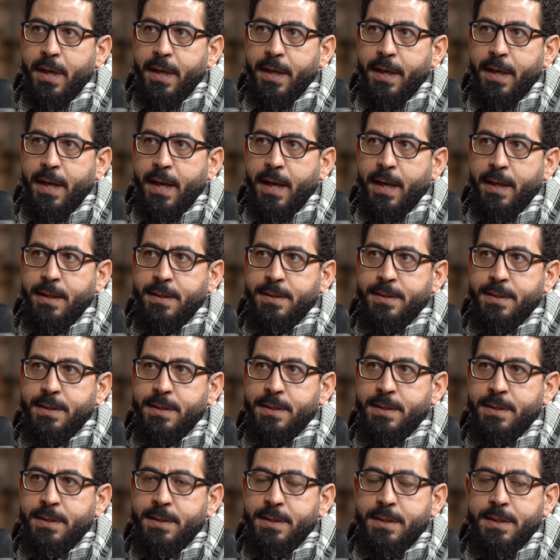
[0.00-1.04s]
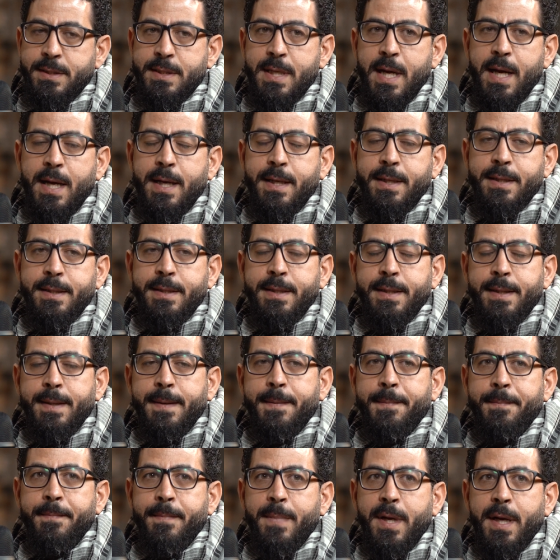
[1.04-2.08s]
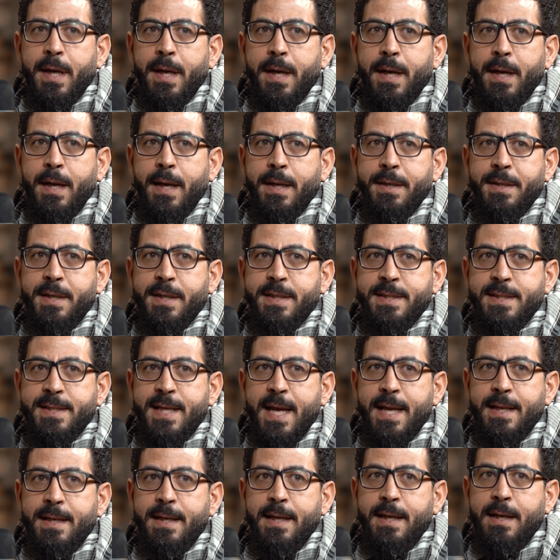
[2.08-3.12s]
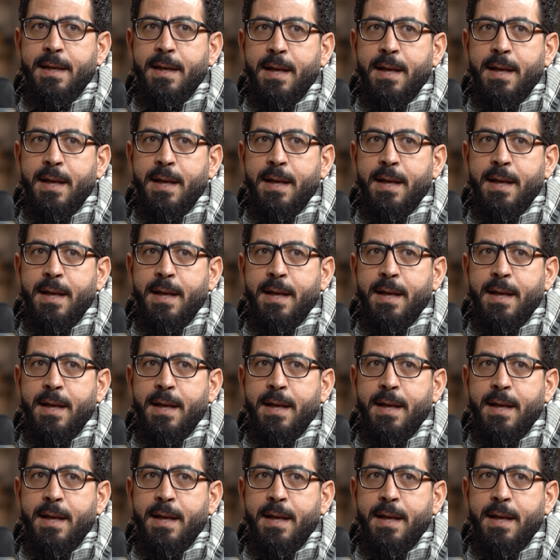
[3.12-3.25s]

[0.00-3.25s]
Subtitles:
and I start understanding